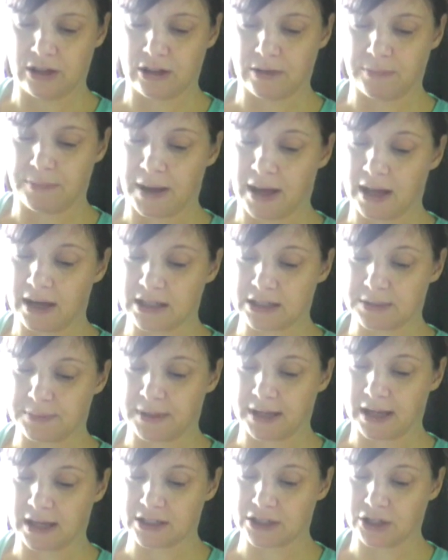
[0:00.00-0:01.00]
The palace
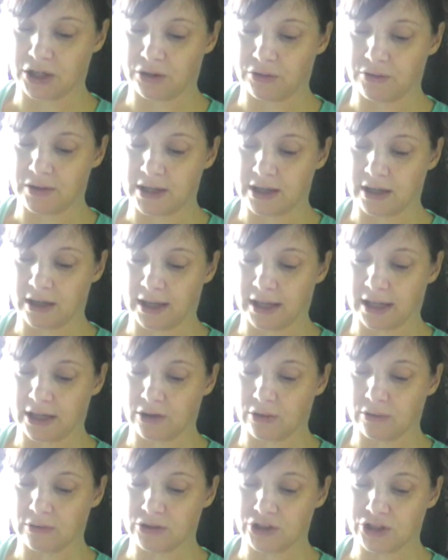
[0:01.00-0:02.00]
began to creak like an
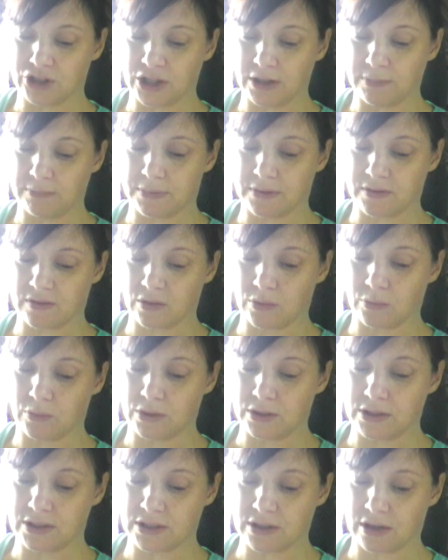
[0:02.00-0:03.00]
old ship as the
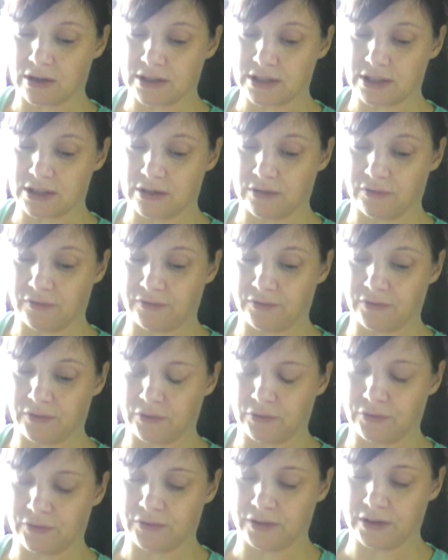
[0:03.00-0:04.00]
wood started to
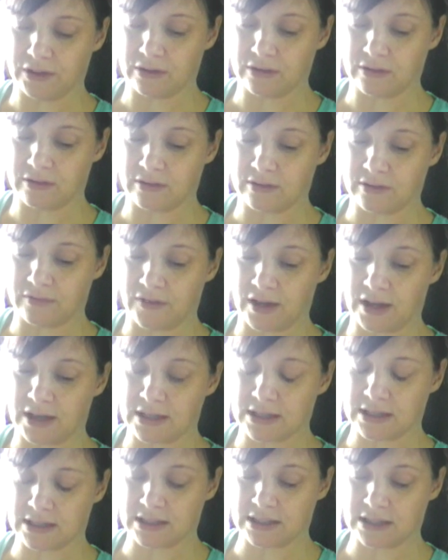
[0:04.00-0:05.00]
fulfill
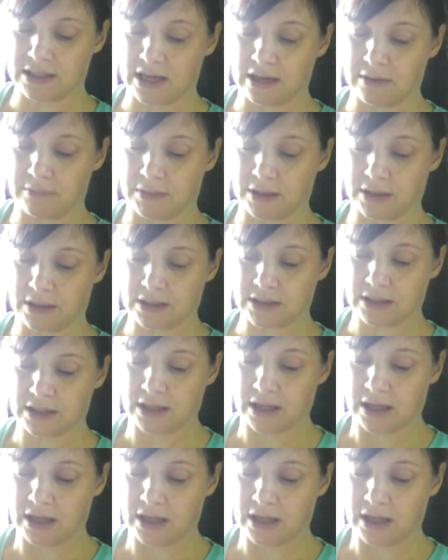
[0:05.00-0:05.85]
Fendar's statement.